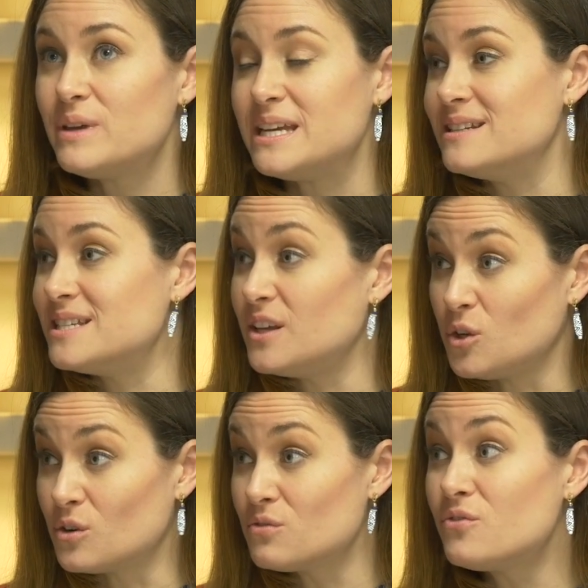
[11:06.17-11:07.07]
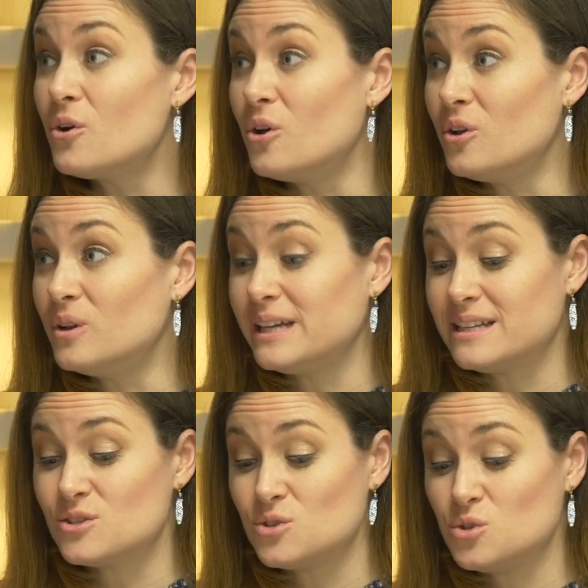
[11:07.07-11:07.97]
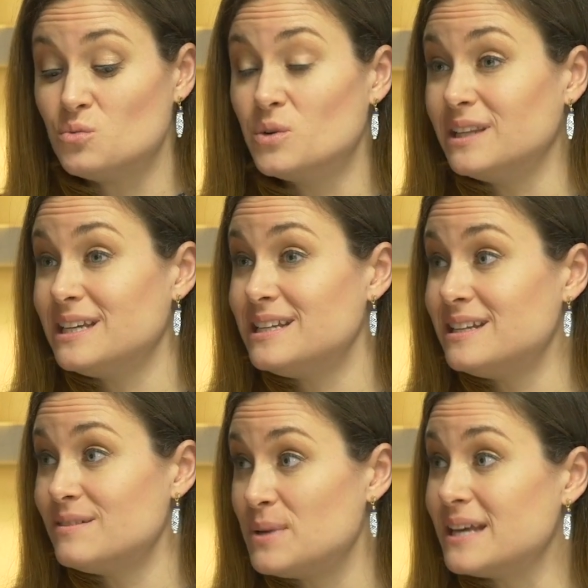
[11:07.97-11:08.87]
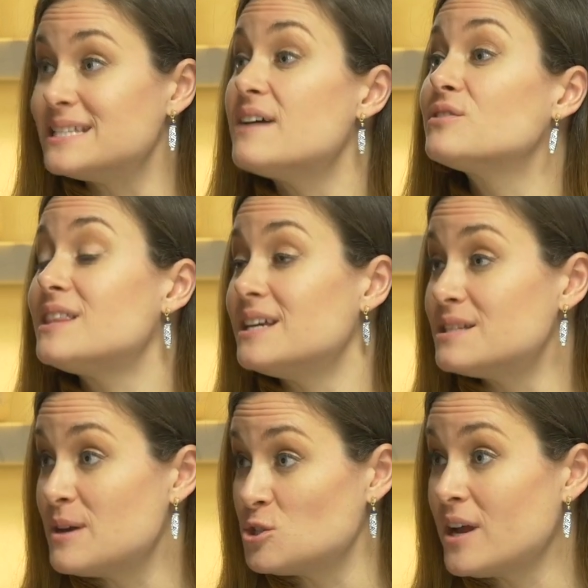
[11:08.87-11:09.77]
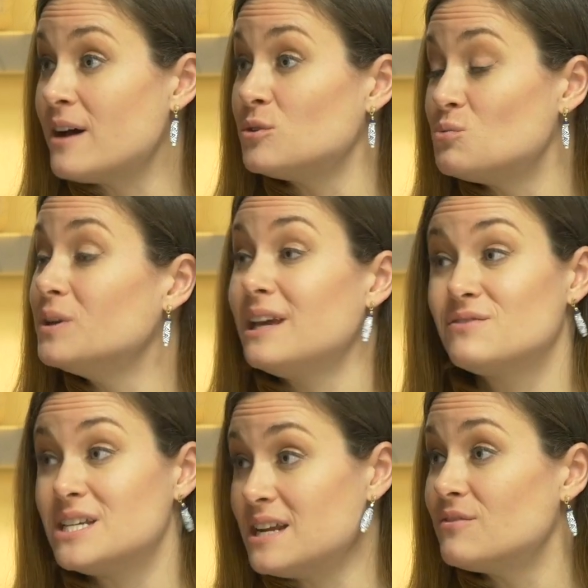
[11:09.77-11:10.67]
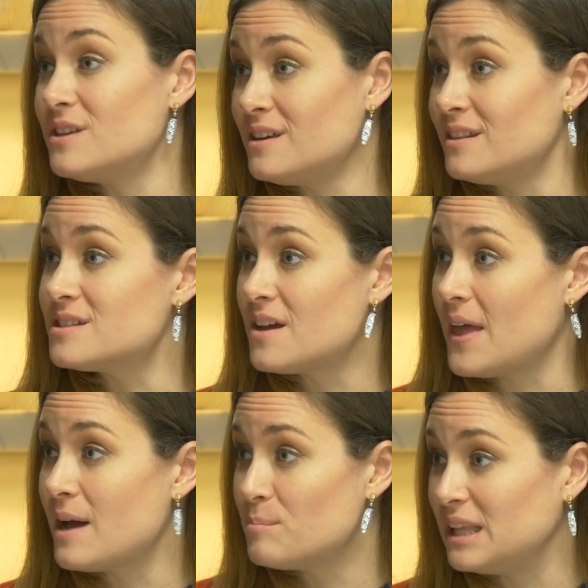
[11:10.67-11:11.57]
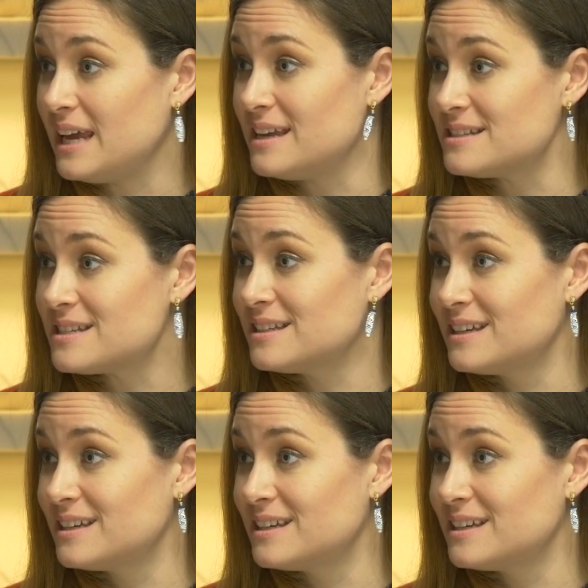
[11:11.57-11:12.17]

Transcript: eat until you're full. It's you really, because everything is measured out, you really have to eat everything that's on that plate.